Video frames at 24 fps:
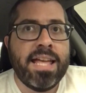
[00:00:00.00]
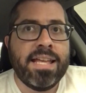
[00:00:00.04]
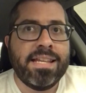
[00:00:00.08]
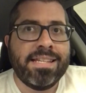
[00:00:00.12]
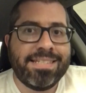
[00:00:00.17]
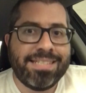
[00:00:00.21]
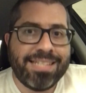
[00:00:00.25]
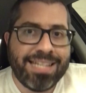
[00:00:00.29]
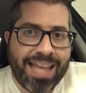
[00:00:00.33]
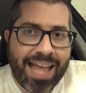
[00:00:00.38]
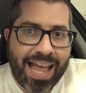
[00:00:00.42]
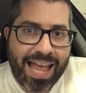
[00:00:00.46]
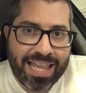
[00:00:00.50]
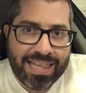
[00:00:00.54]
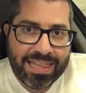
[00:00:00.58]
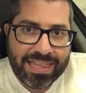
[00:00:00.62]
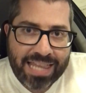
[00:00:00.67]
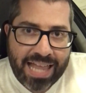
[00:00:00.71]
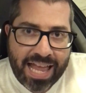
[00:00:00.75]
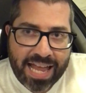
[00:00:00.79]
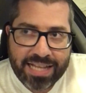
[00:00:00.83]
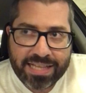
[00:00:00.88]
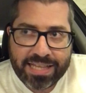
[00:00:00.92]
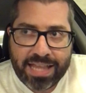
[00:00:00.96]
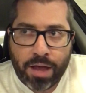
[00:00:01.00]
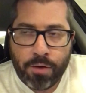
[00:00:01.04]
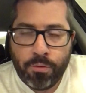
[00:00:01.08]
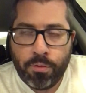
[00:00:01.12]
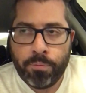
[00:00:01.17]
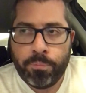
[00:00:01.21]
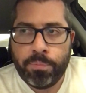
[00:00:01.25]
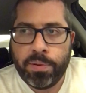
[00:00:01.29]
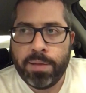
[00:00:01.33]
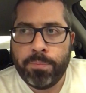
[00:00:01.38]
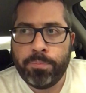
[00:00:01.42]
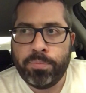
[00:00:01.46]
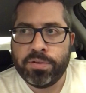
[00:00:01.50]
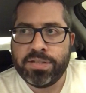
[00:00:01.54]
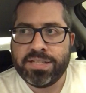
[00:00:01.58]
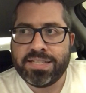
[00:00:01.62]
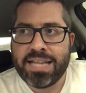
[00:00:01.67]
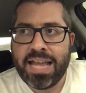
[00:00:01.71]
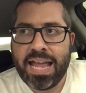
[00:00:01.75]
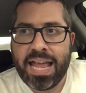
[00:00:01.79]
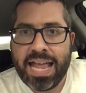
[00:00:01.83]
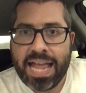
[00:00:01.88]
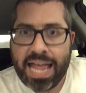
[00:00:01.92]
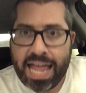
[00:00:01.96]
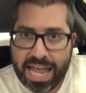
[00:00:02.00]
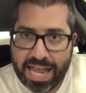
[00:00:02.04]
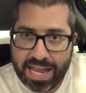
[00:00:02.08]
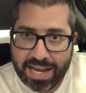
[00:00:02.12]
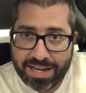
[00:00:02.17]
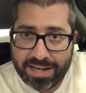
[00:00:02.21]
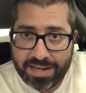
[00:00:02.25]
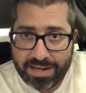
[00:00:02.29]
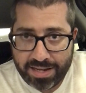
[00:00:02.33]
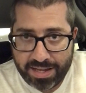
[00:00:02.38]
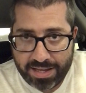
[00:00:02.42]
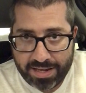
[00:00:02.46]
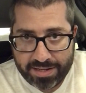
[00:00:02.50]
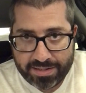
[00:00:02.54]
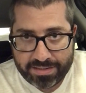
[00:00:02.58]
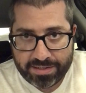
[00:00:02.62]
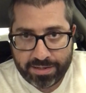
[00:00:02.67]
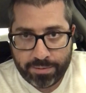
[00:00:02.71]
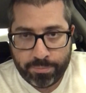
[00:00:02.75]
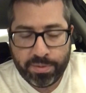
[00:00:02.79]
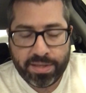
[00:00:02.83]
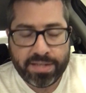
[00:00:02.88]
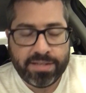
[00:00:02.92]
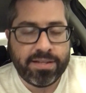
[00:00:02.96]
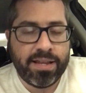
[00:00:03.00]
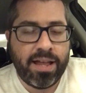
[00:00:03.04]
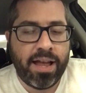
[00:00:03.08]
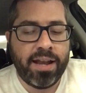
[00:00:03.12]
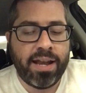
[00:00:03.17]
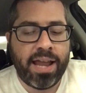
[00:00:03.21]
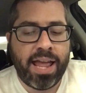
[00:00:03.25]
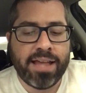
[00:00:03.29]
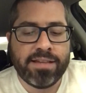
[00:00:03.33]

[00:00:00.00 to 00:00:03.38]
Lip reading: "See, I like that when people say it needed to be done,